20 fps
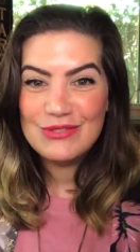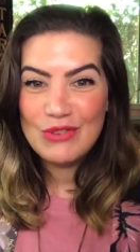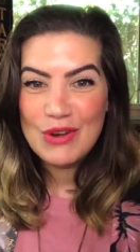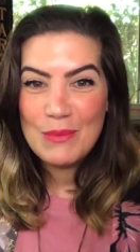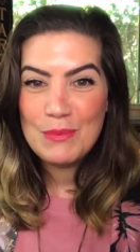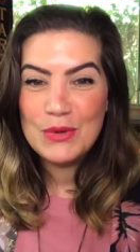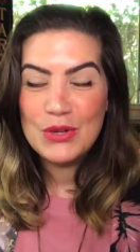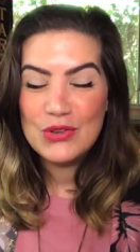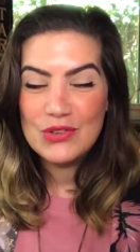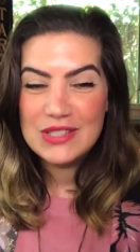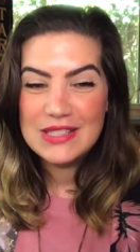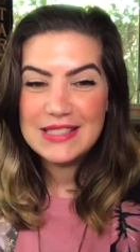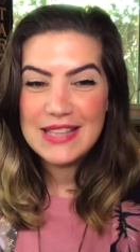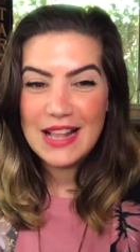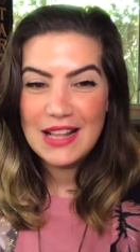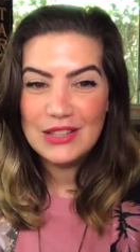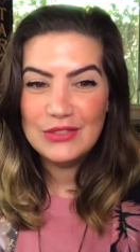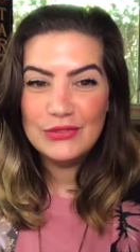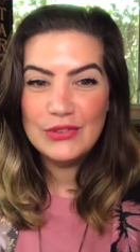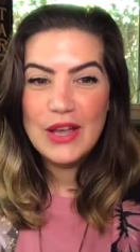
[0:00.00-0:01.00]
from
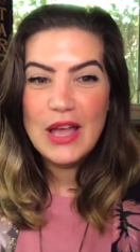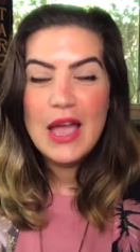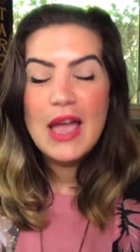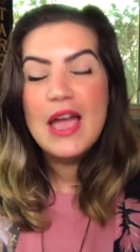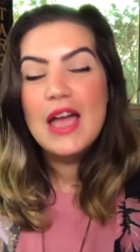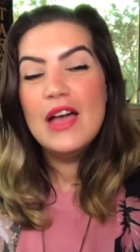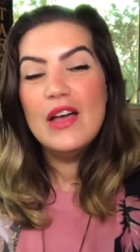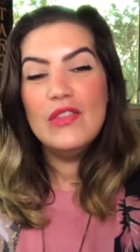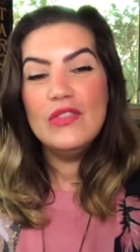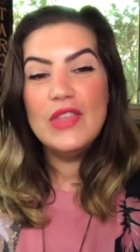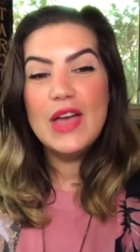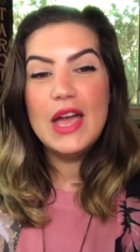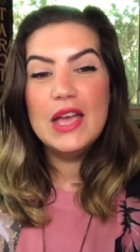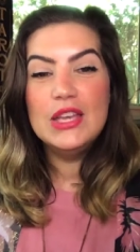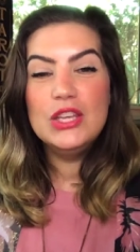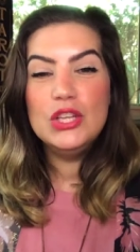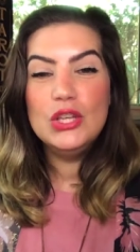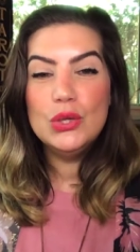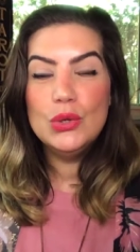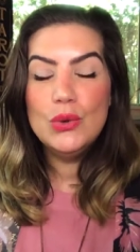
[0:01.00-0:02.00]
yourself, that
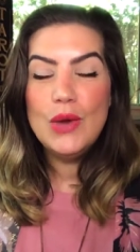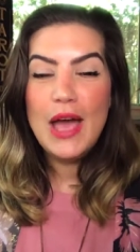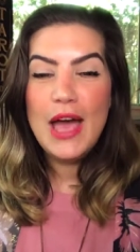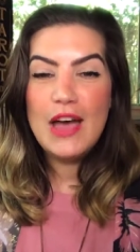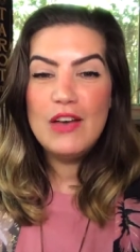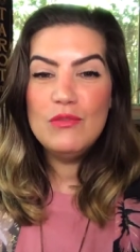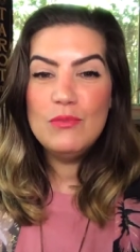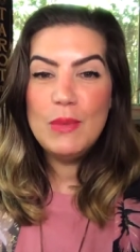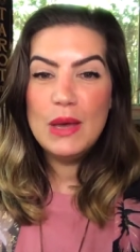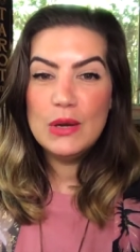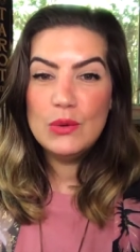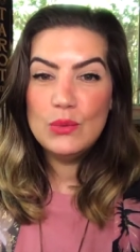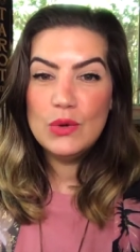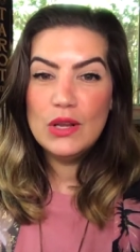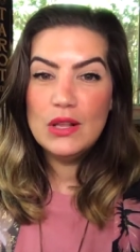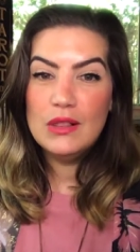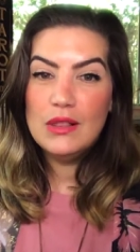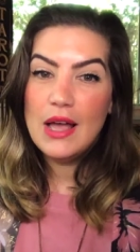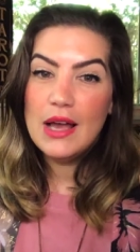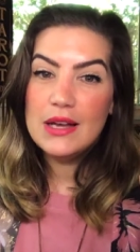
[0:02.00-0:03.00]
you have been
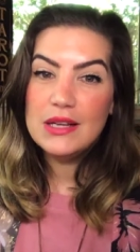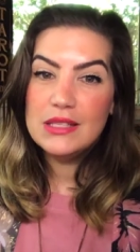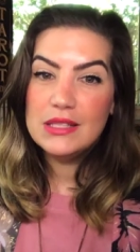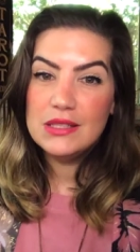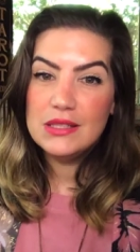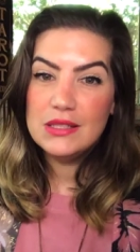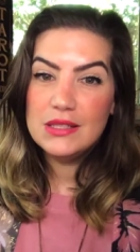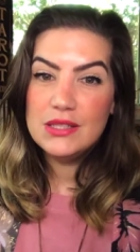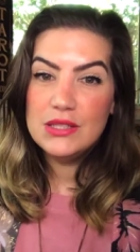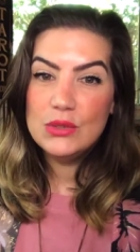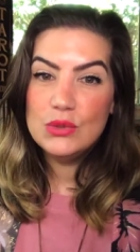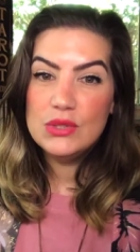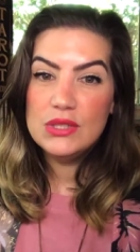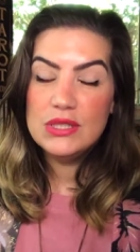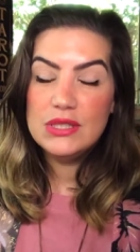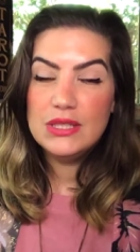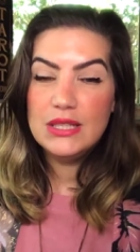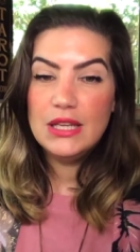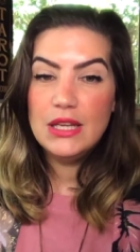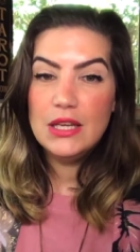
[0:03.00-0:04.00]
reluctant to
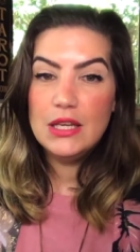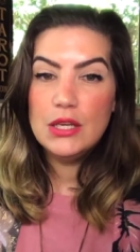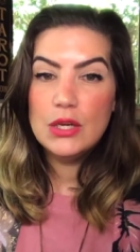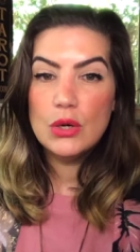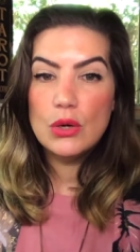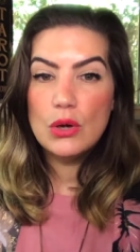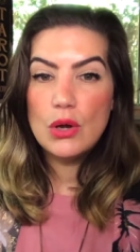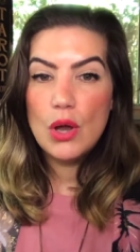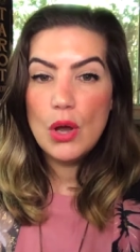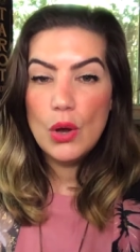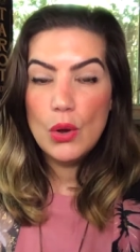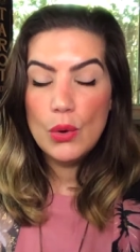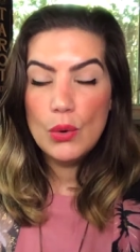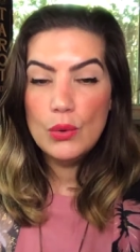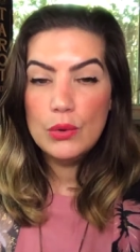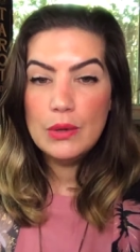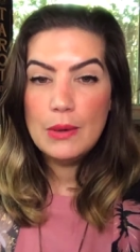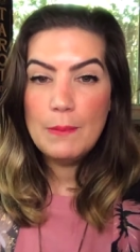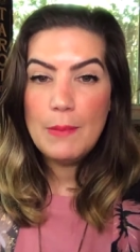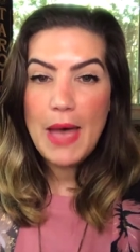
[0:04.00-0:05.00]
see your
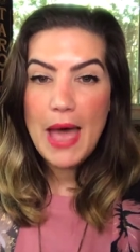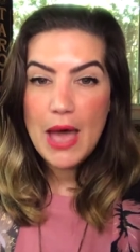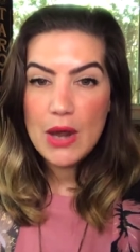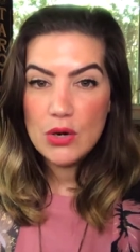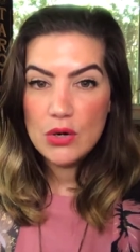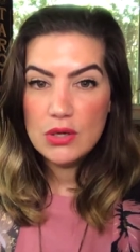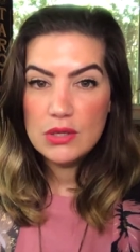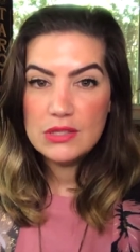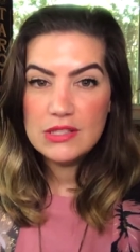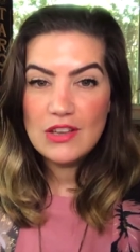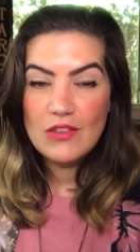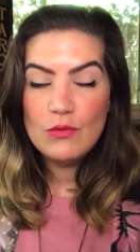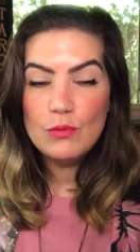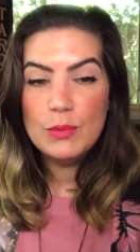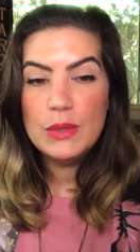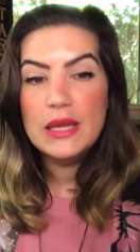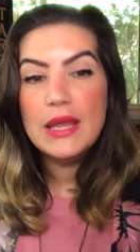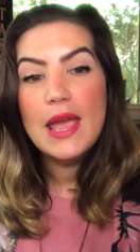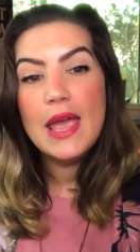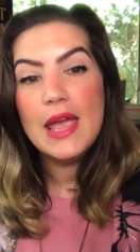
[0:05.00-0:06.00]
own patterns of
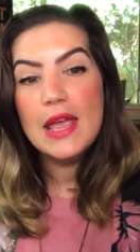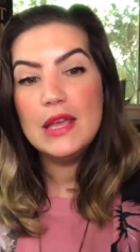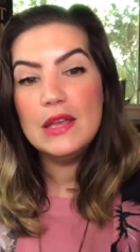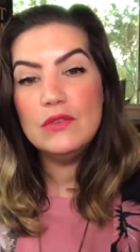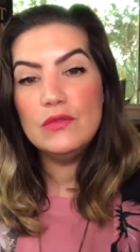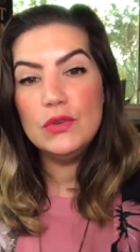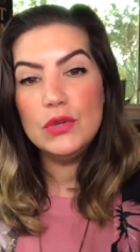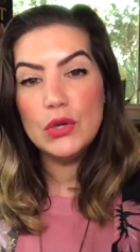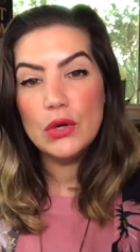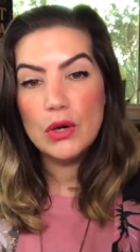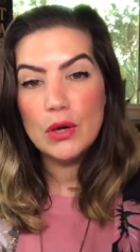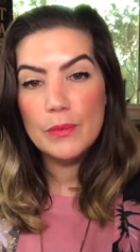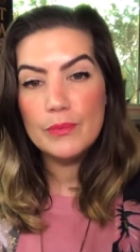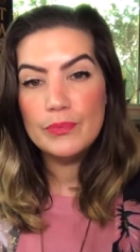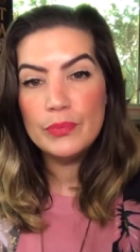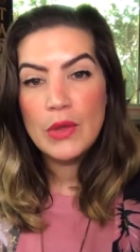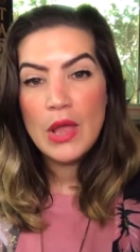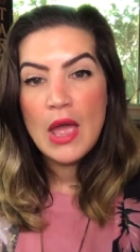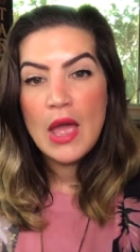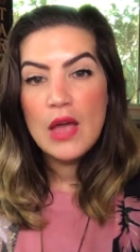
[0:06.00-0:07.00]
behavior,
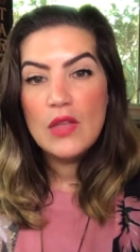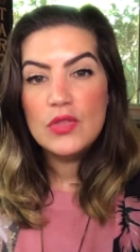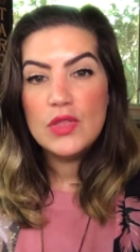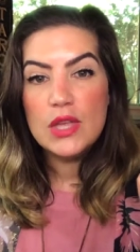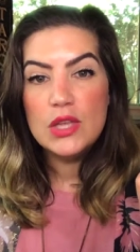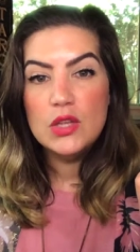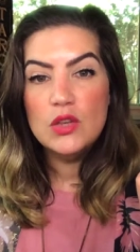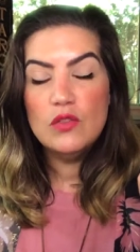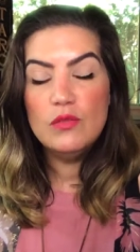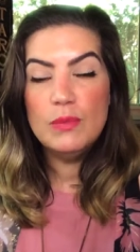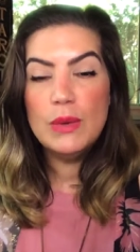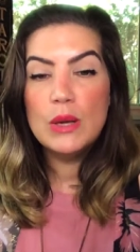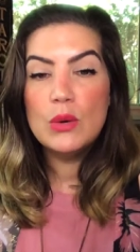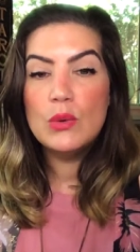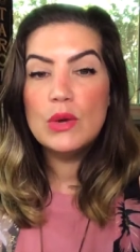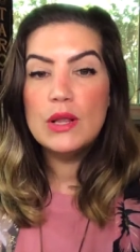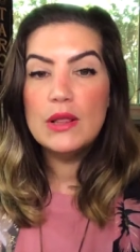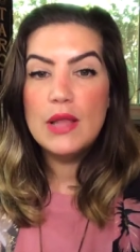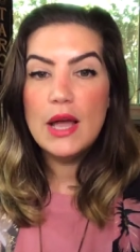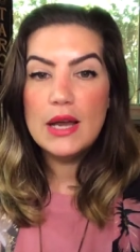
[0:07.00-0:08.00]
that you've been
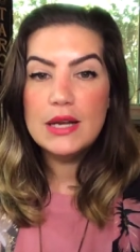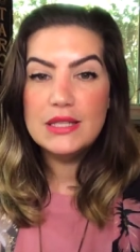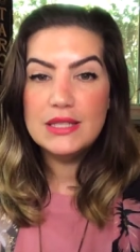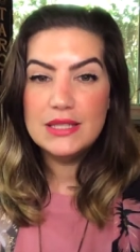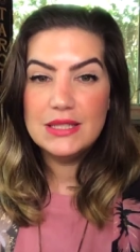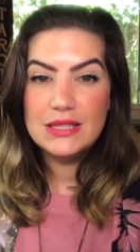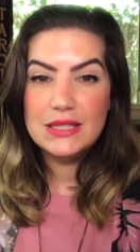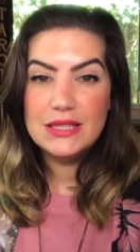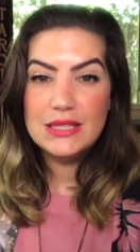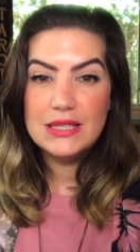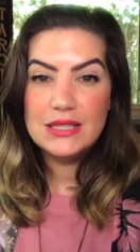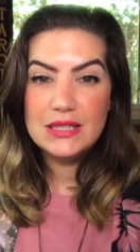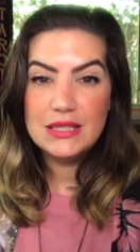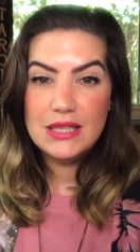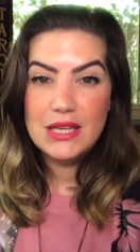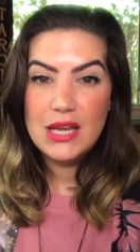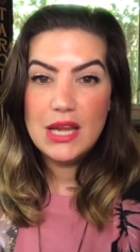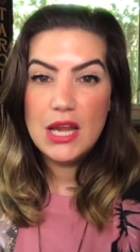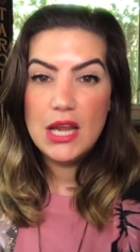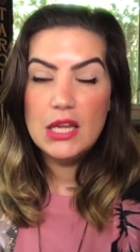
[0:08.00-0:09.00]
reluctant to
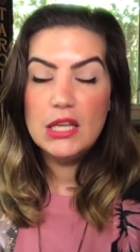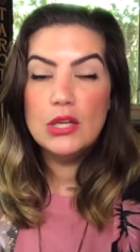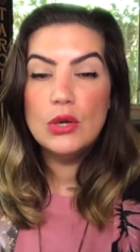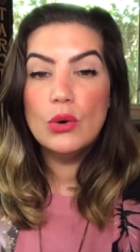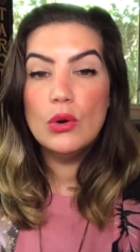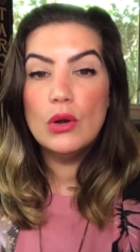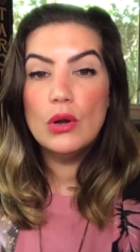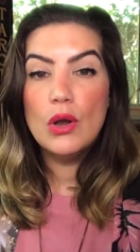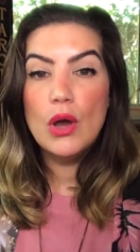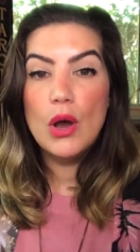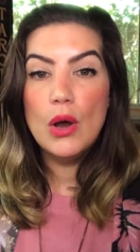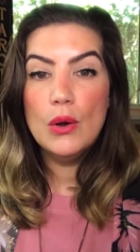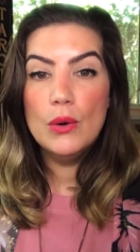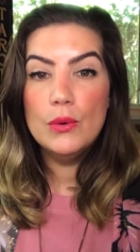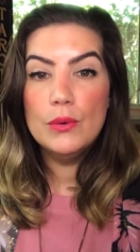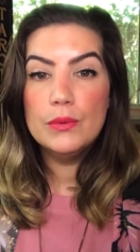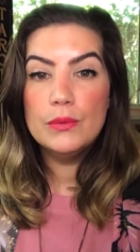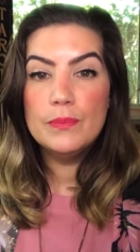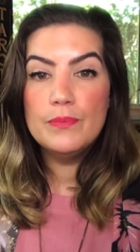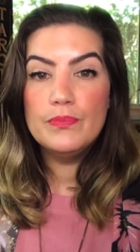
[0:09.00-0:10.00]
see your
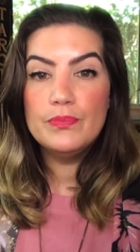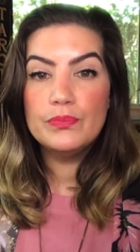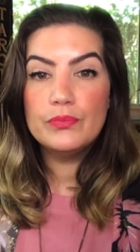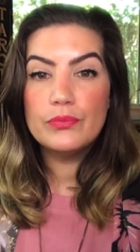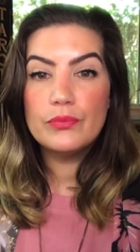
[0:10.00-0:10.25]
own